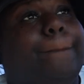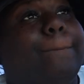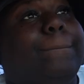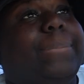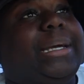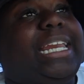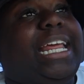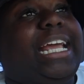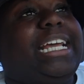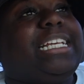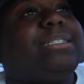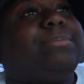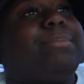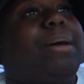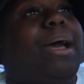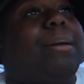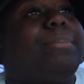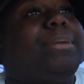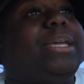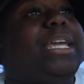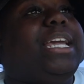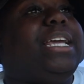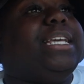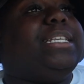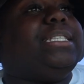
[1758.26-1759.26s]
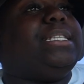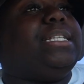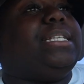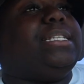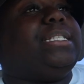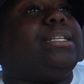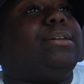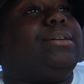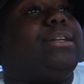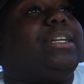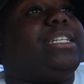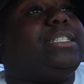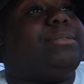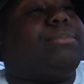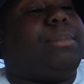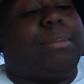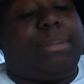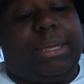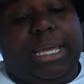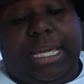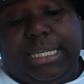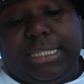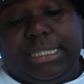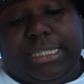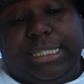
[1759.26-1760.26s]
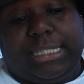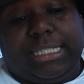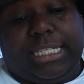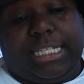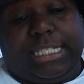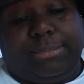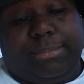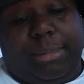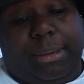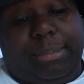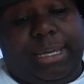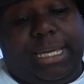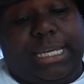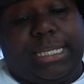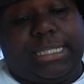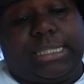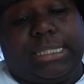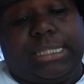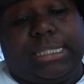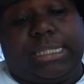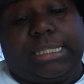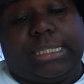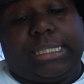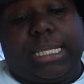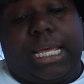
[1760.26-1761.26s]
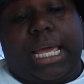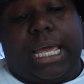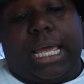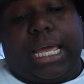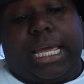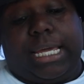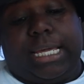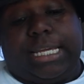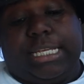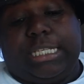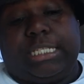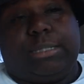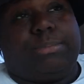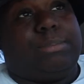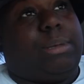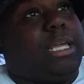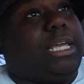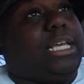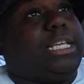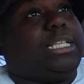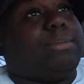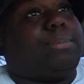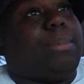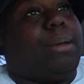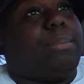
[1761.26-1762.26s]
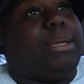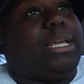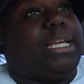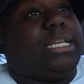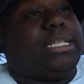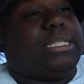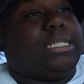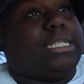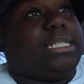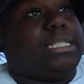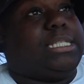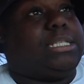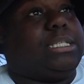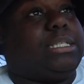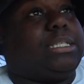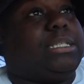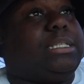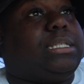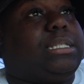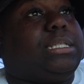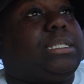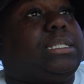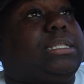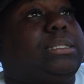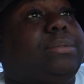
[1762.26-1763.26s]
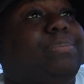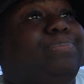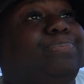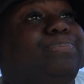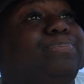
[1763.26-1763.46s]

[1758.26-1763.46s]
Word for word: But that's my business though. That's my business. That's my business. It's my, it's my business sis.